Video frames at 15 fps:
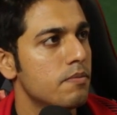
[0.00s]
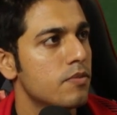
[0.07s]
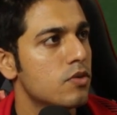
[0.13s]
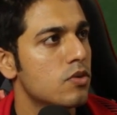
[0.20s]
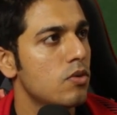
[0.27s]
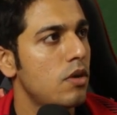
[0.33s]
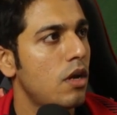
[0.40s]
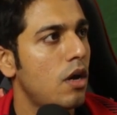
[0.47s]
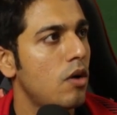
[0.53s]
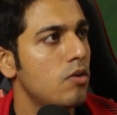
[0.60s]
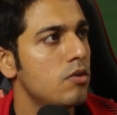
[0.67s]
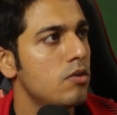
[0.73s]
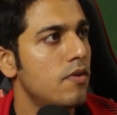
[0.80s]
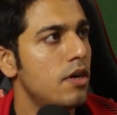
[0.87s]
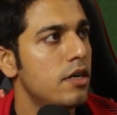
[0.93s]
so now the
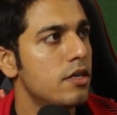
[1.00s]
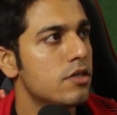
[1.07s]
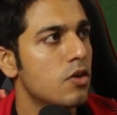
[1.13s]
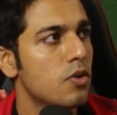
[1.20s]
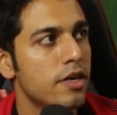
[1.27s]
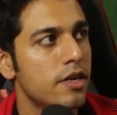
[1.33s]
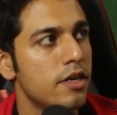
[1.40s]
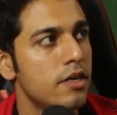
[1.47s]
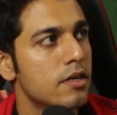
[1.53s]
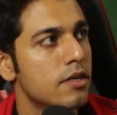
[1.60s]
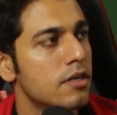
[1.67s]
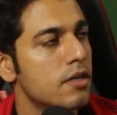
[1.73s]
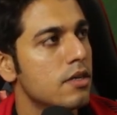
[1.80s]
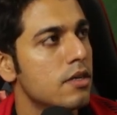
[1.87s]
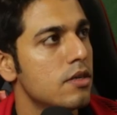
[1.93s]
world is loaded.
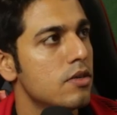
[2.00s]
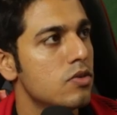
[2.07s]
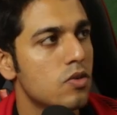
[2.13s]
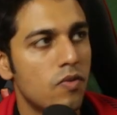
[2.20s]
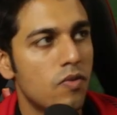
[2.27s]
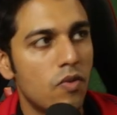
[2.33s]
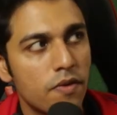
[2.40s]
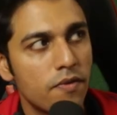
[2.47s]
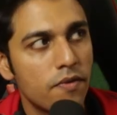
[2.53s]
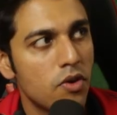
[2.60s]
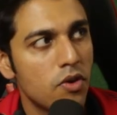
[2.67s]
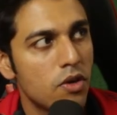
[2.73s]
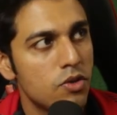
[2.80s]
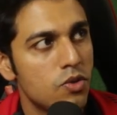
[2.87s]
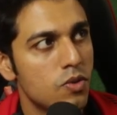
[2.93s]
So what we're
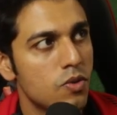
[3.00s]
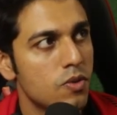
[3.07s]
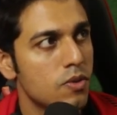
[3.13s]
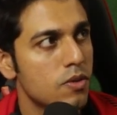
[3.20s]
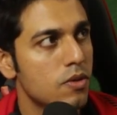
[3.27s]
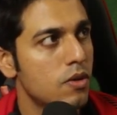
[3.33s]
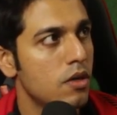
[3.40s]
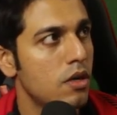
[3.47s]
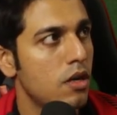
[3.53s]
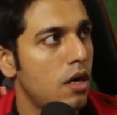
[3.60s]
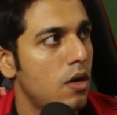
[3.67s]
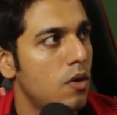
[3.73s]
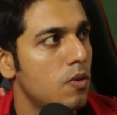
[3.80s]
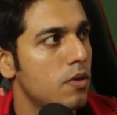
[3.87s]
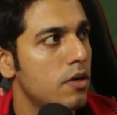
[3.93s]
gonna do
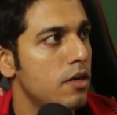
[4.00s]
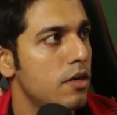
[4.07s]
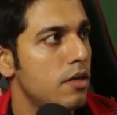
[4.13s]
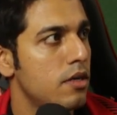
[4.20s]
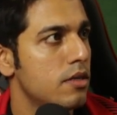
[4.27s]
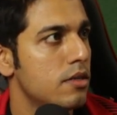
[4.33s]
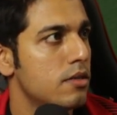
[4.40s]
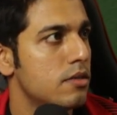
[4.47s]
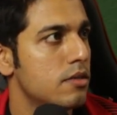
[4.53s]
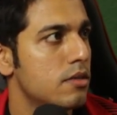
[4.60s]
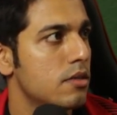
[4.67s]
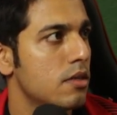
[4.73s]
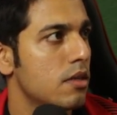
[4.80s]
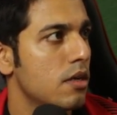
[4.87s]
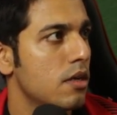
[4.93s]
now is
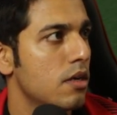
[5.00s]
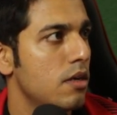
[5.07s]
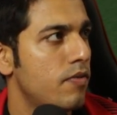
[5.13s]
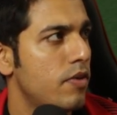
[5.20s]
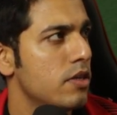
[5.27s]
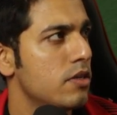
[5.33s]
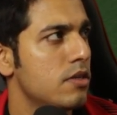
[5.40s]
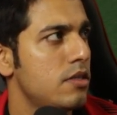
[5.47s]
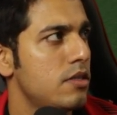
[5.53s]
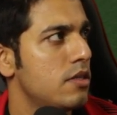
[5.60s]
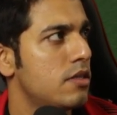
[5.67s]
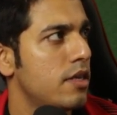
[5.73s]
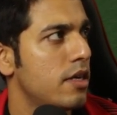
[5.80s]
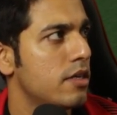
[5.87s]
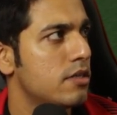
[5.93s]
first just
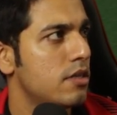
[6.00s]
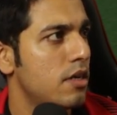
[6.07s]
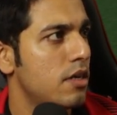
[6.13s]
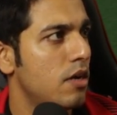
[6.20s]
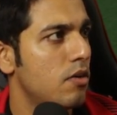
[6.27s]
test it out,